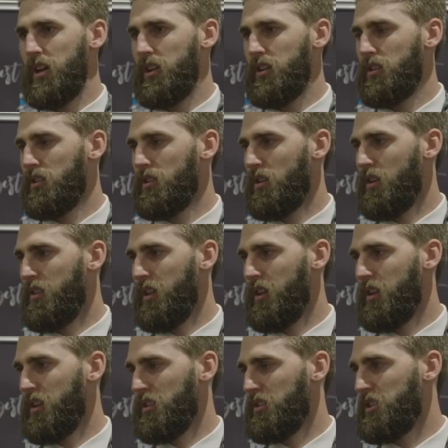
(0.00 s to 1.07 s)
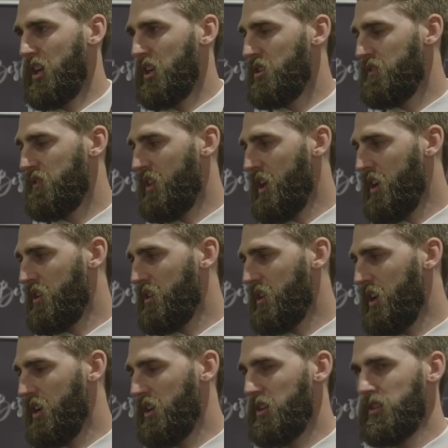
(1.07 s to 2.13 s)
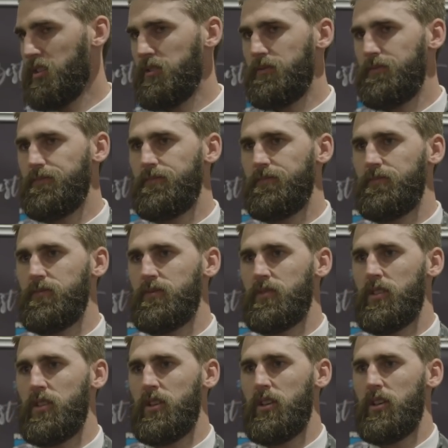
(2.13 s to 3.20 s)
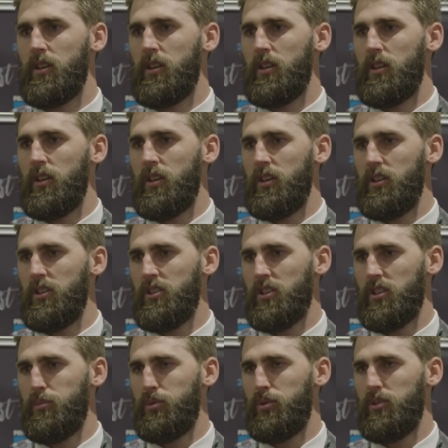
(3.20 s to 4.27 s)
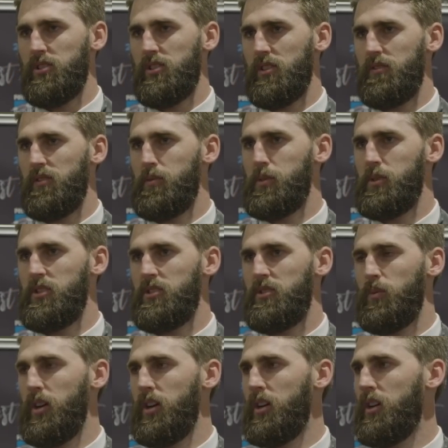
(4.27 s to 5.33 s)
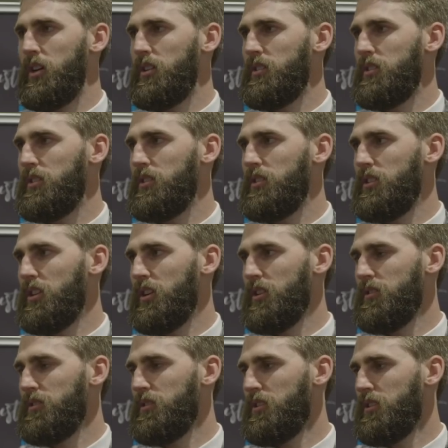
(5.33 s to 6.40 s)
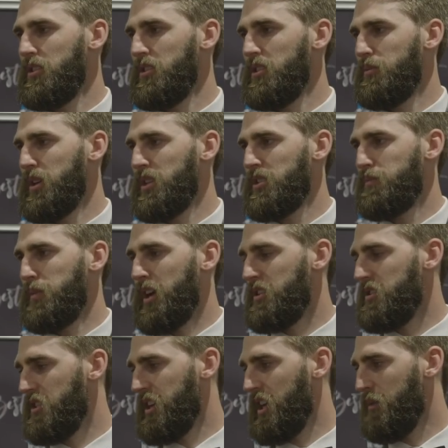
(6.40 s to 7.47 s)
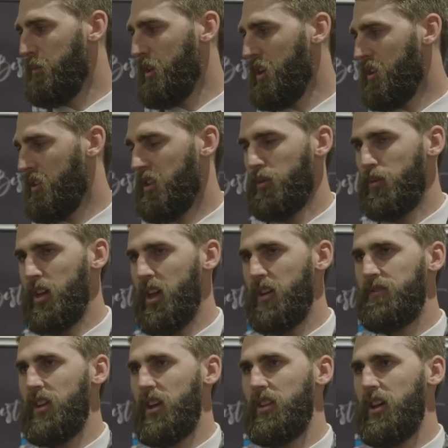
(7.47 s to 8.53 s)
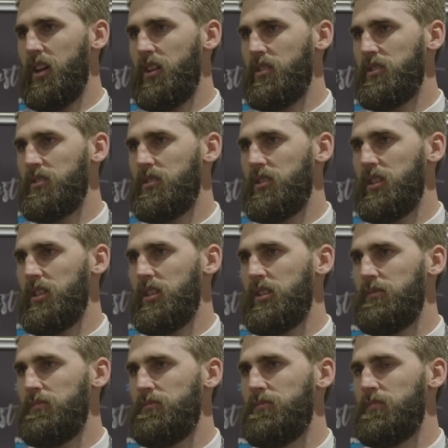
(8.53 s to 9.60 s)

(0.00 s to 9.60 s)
that I think can challenge for that, and you just got to put yourself in a position where, you know, you're in the best space you can be, and I think we have done that. Um,